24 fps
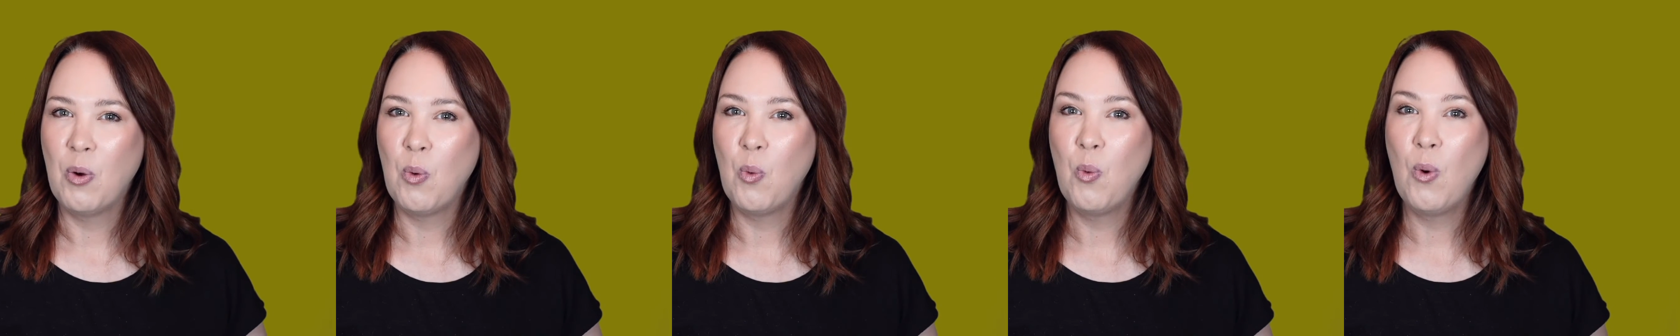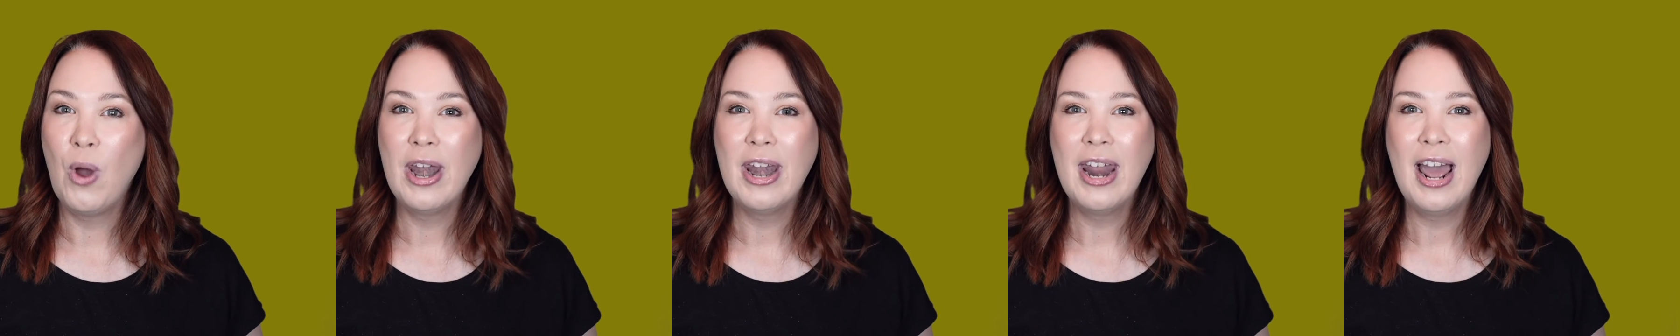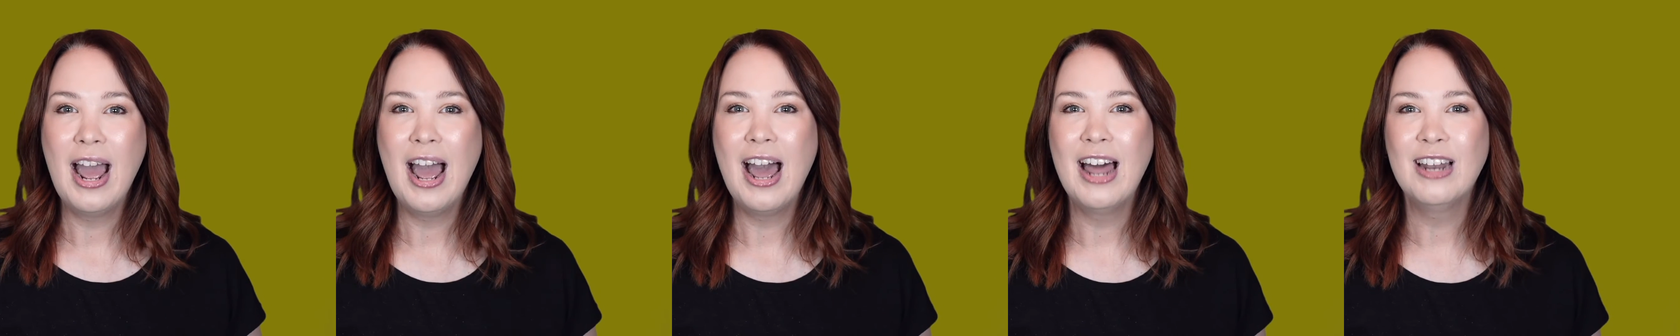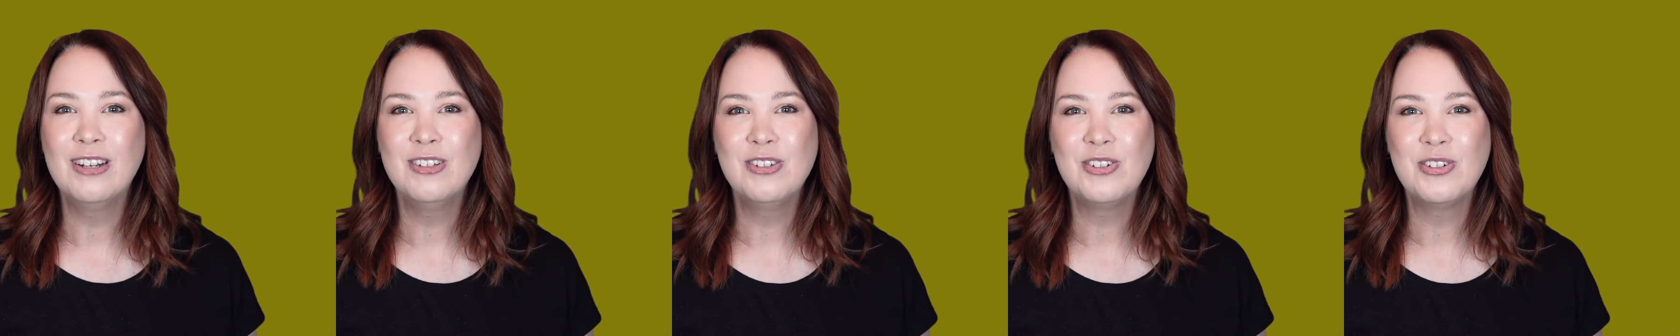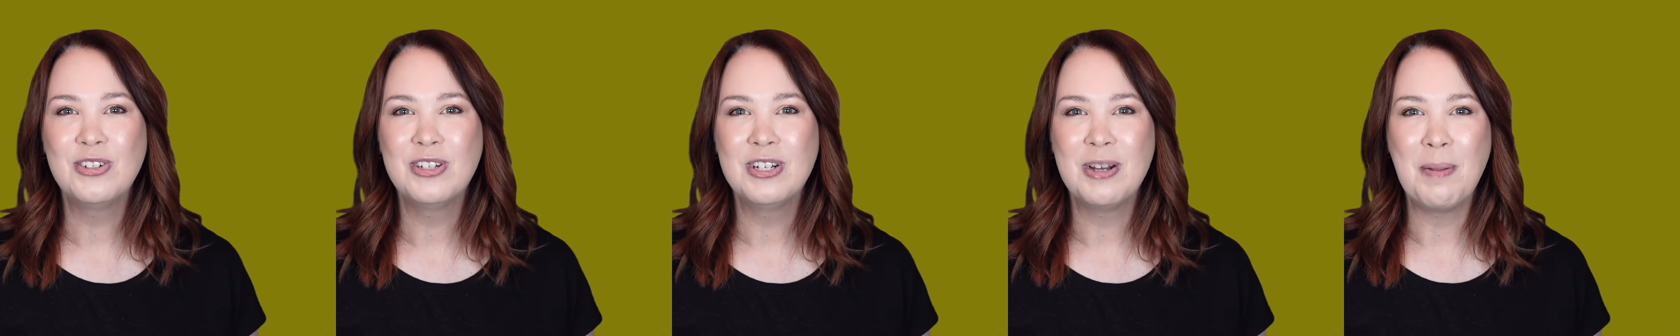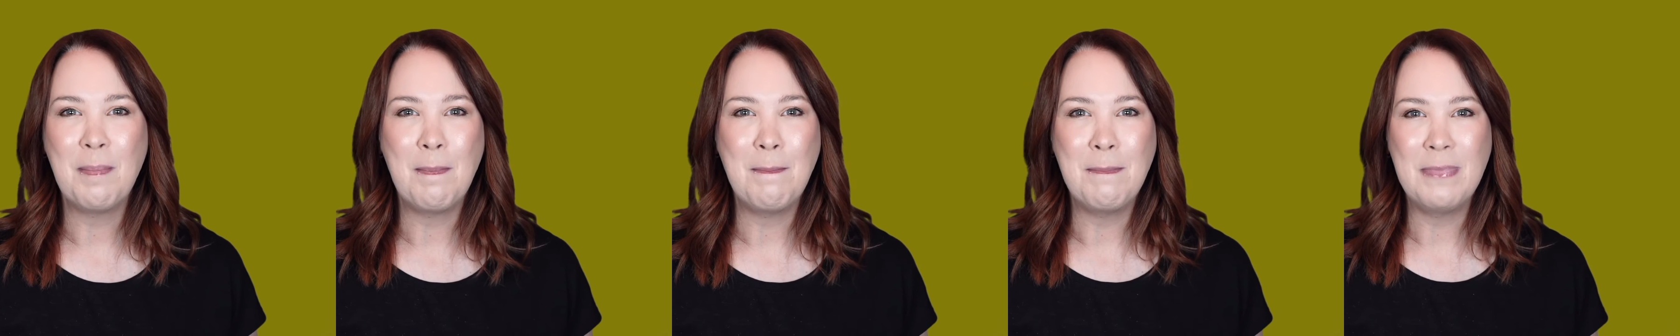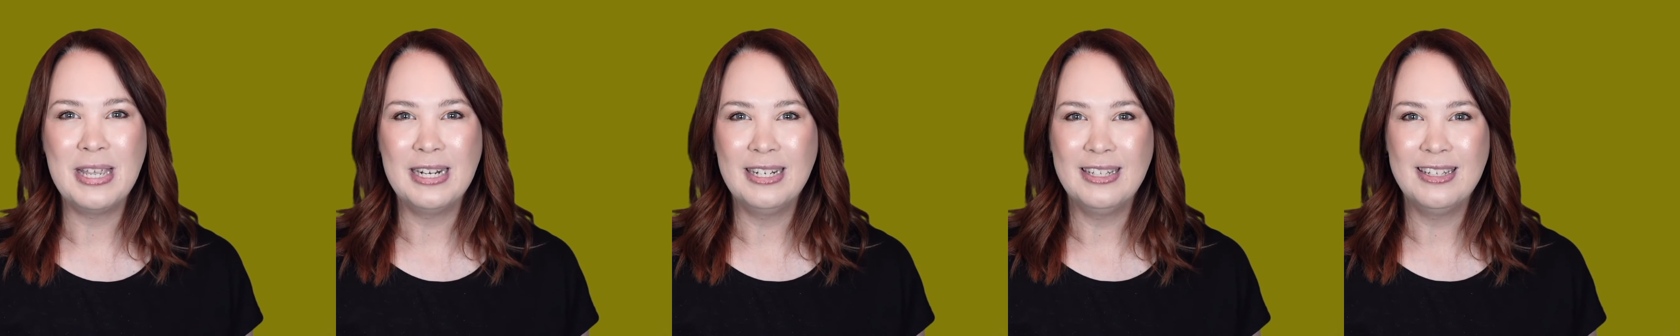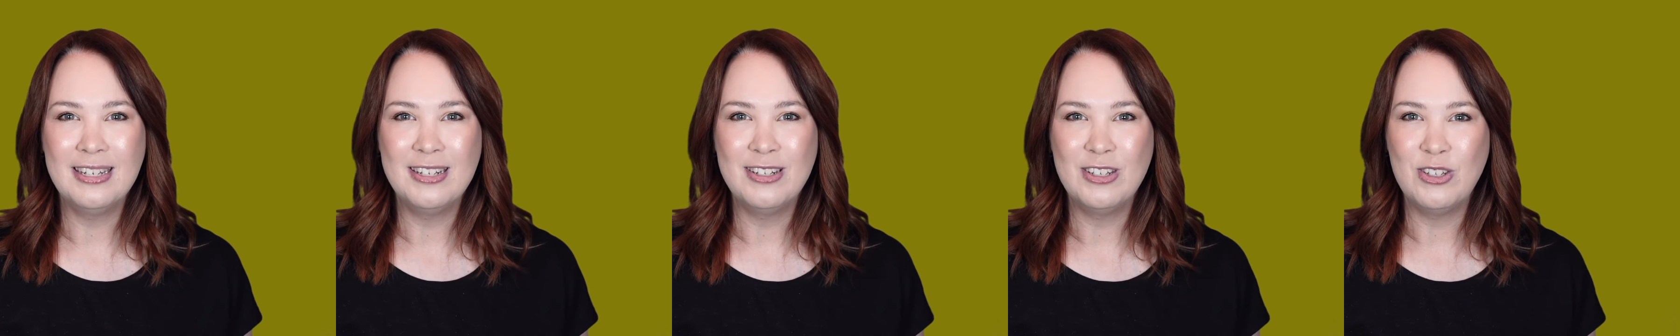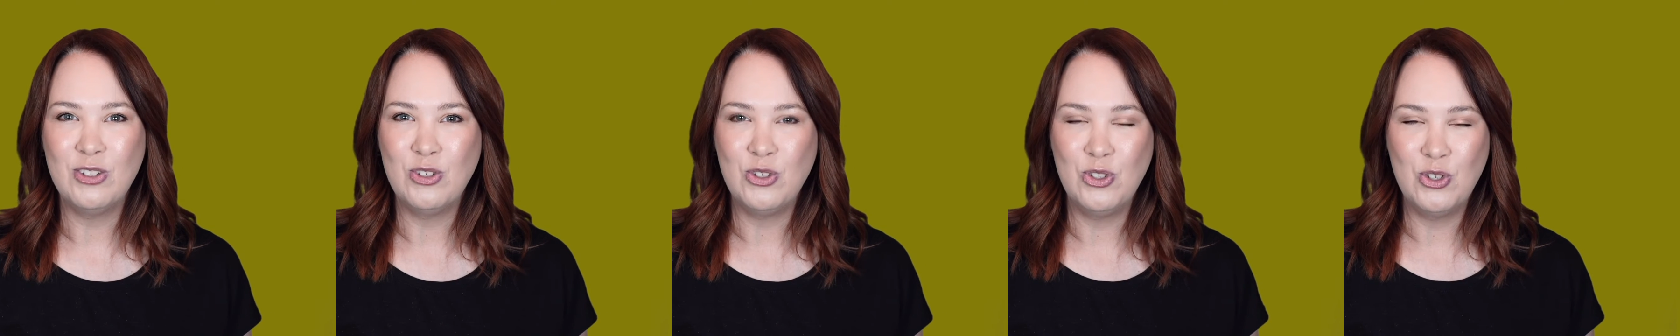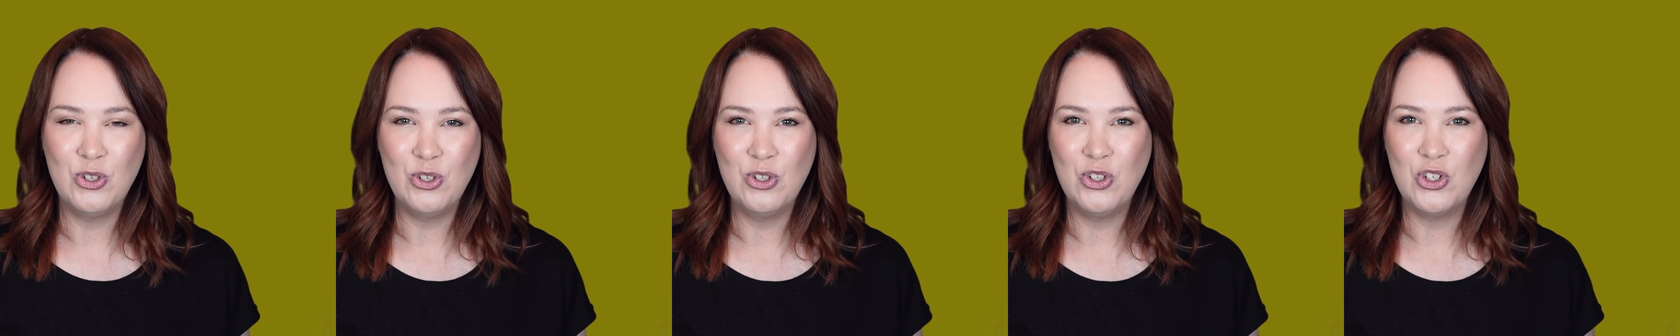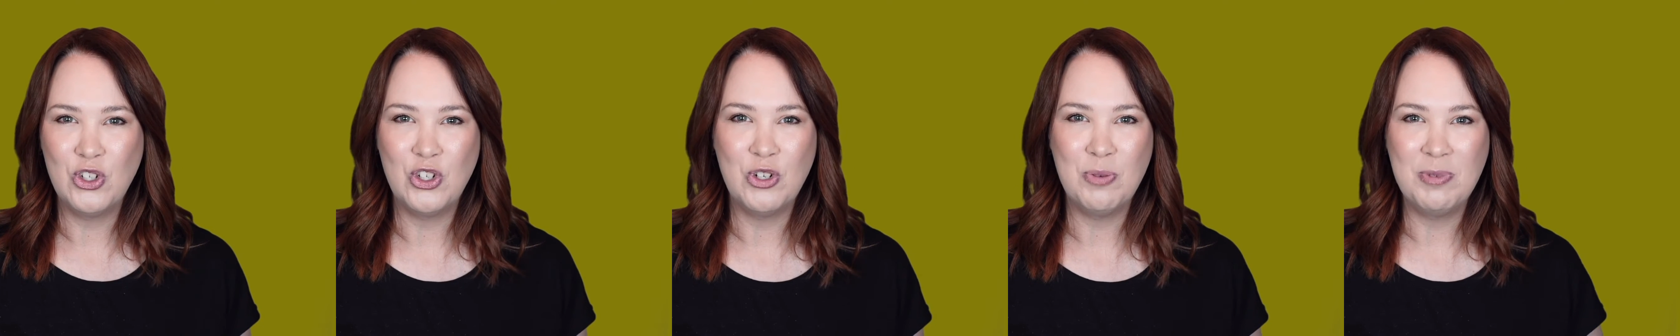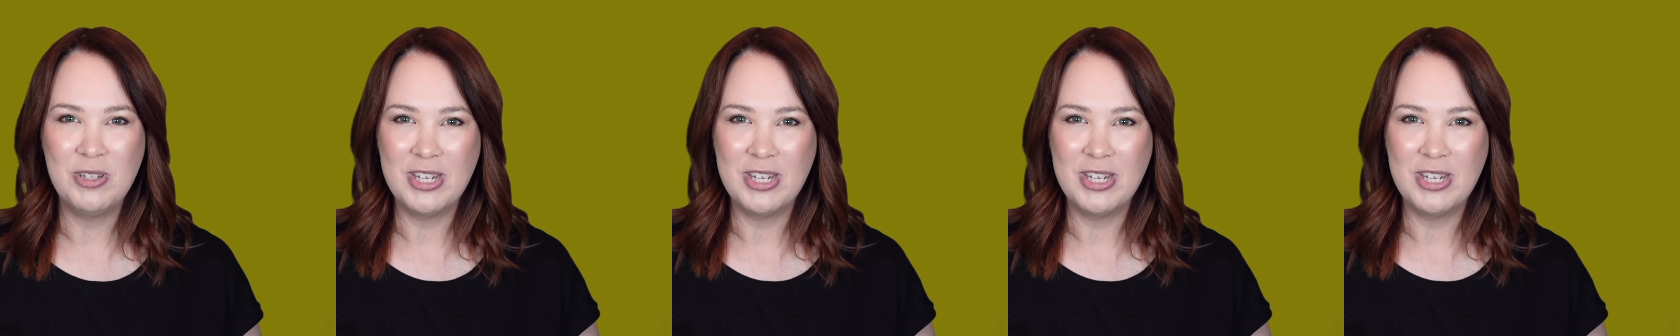100 million YouTube